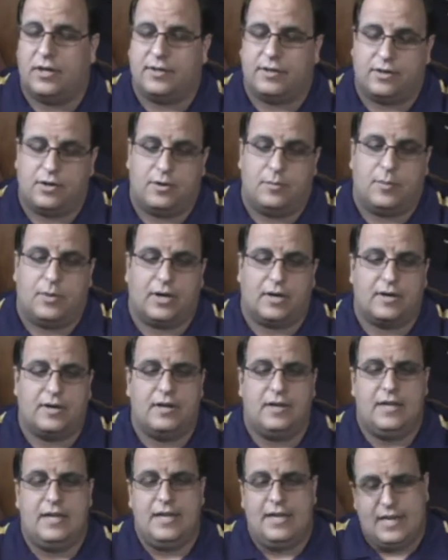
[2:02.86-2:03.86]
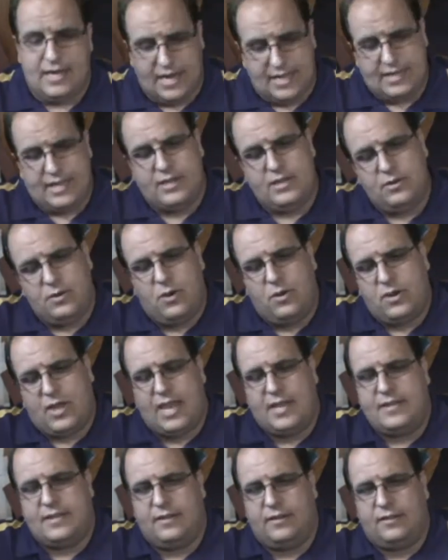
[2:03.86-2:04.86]
their homework, and they do
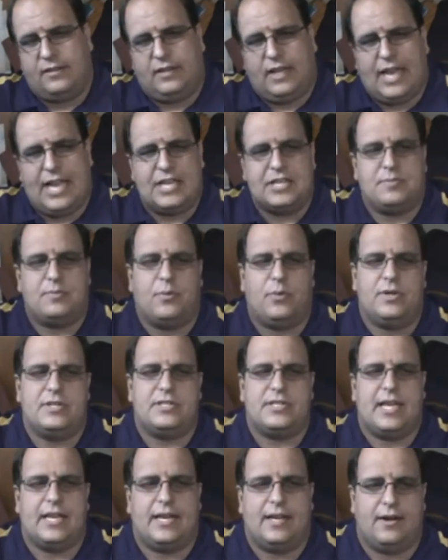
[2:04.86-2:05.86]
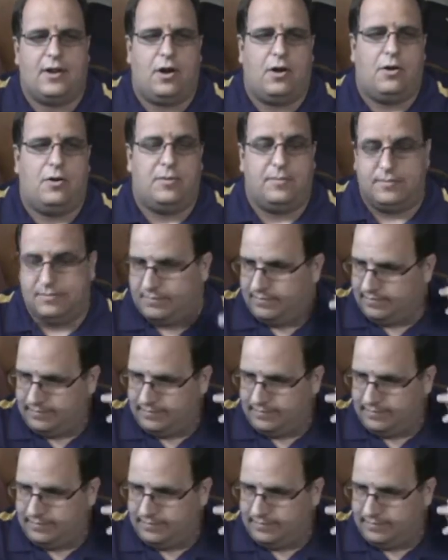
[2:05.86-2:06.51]
okay there in class, but once they get home